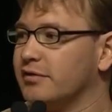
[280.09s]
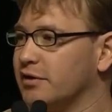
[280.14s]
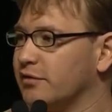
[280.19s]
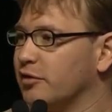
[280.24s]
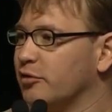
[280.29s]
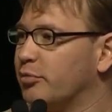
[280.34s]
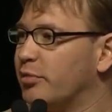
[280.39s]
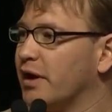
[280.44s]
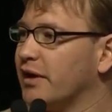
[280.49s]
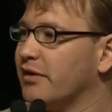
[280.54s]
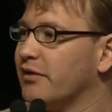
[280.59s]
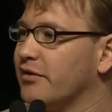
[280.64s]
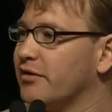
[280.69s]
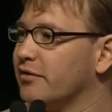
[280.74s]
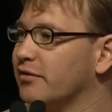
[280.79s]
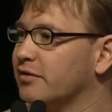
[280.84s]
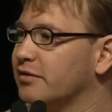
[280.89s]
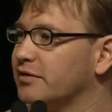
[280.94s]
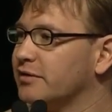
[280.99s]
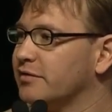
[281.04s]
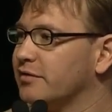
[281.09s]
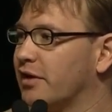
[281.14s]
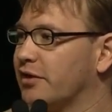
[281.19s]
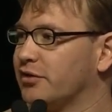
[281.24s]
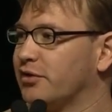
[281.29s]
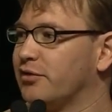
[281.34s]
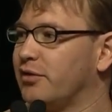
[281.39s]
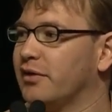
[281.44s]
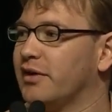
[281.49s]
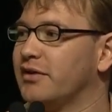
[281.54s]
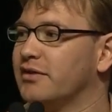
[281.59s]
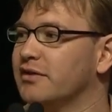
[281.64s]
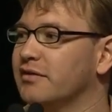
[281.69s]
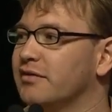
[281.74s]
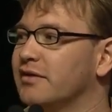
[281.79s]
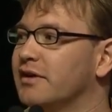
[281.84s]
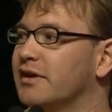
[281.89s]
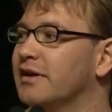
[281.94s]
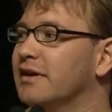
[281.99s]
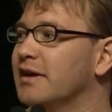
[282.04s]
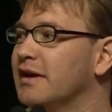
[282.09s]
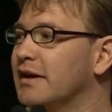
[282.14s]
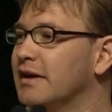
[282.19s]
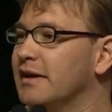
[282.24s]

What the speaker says: different patterns of functional connectivity.